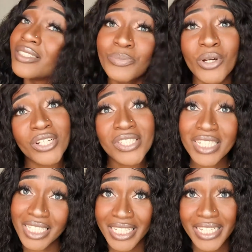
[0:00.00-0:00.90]

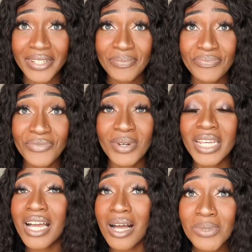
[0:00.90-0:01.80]
Personally, when
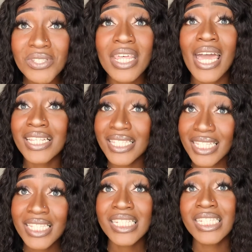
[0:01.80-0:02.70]
it comes to the Hesi
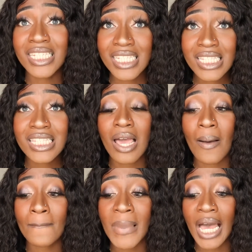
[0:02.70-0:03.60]
and the T's,
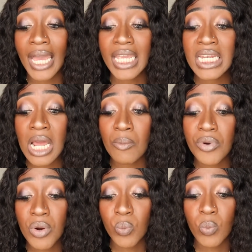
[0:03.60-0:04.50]
my
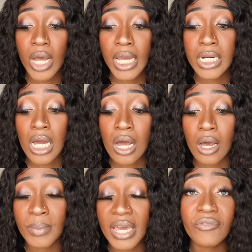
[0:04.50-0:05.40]
number one
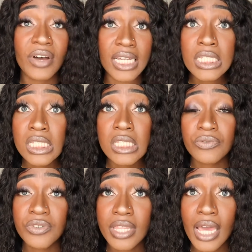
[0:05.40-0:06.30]
advice
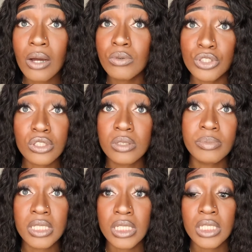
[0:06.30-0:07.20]
for that would just to
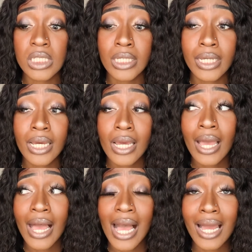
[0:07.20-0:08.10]
be,
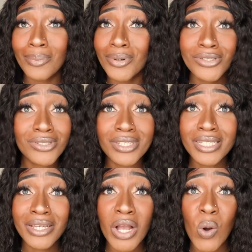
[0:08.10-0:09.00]
I
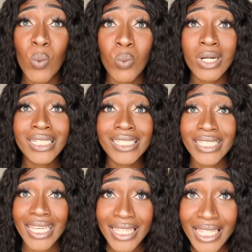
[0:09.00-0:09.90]
personally wouldn't
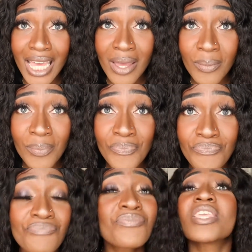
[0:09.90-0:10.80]
take them
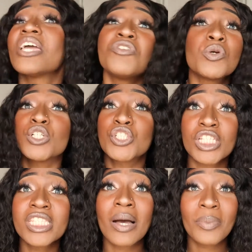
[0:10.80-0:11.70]
if you were
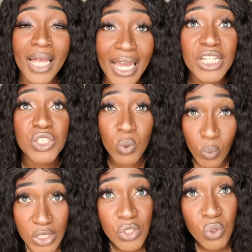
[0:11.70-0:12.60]
just applying to
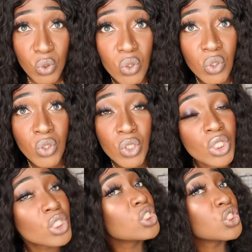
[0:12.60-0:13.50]
one school
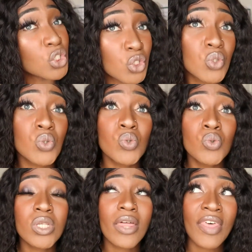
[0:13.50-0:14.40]
to
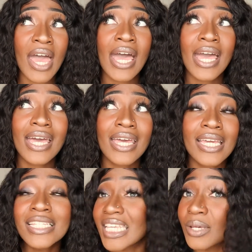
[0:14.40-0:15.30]
use that
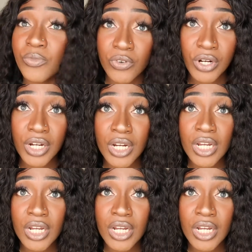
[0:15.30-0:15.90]
exam for.